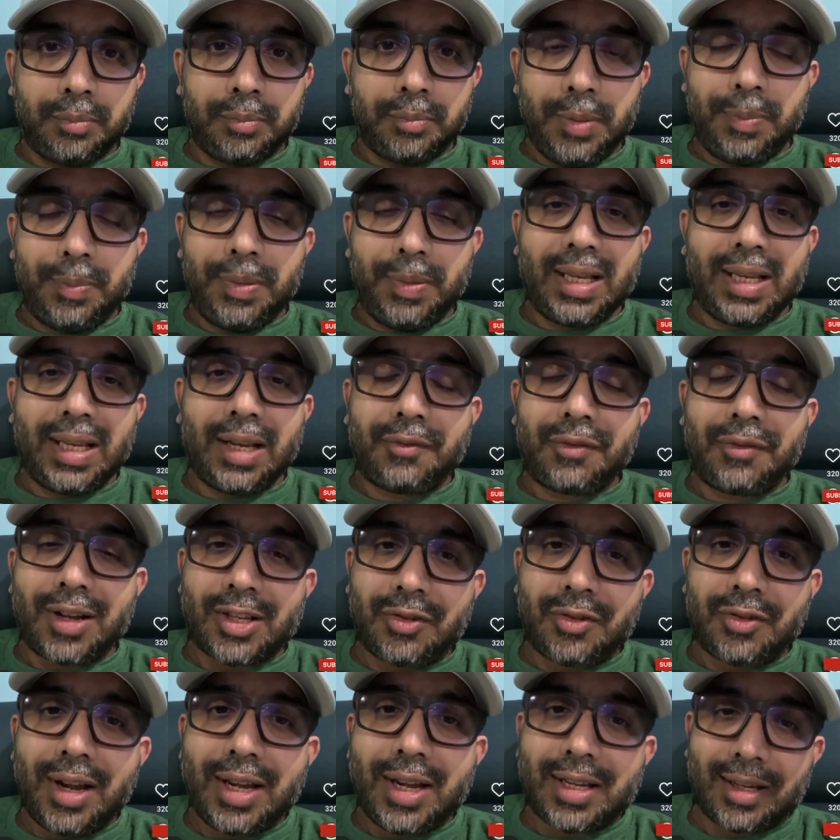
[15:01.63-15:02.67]
people get
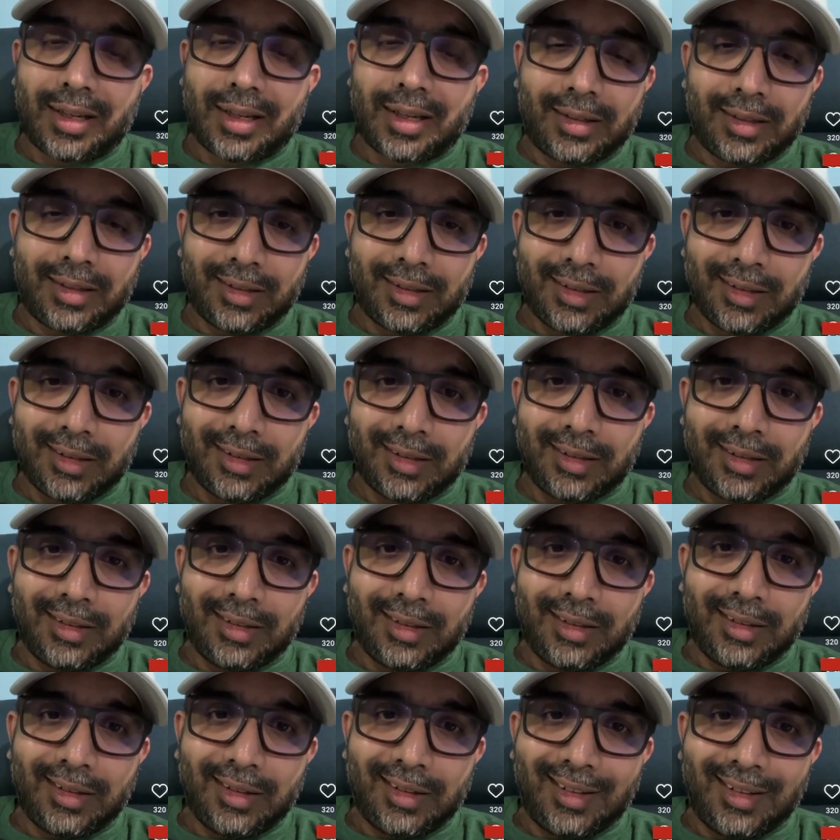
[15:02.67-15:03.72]
frustrated.
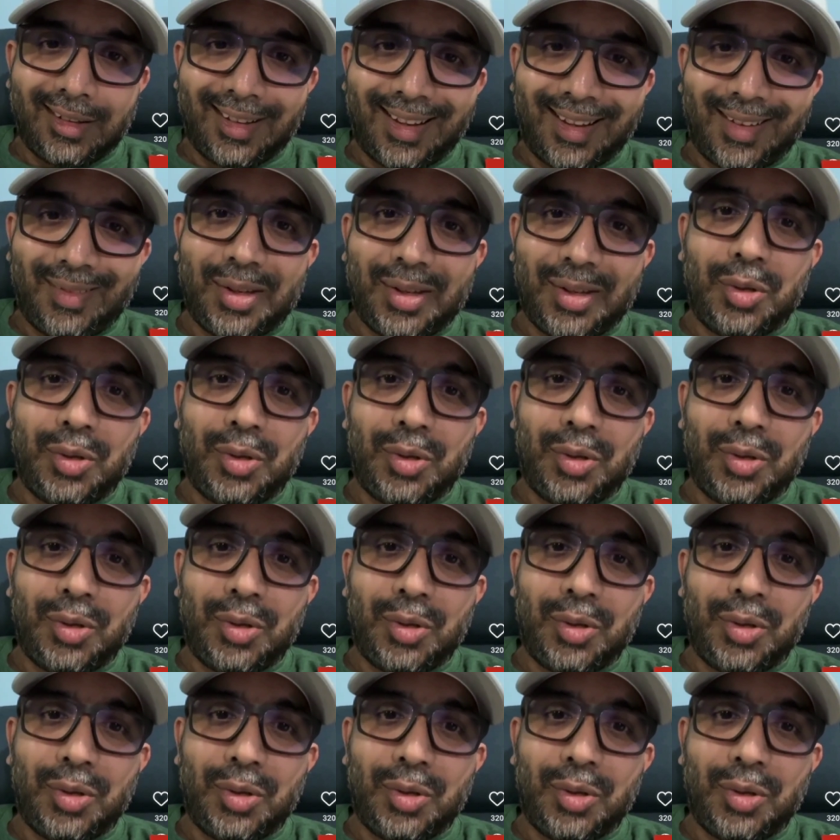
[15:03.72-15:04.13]
And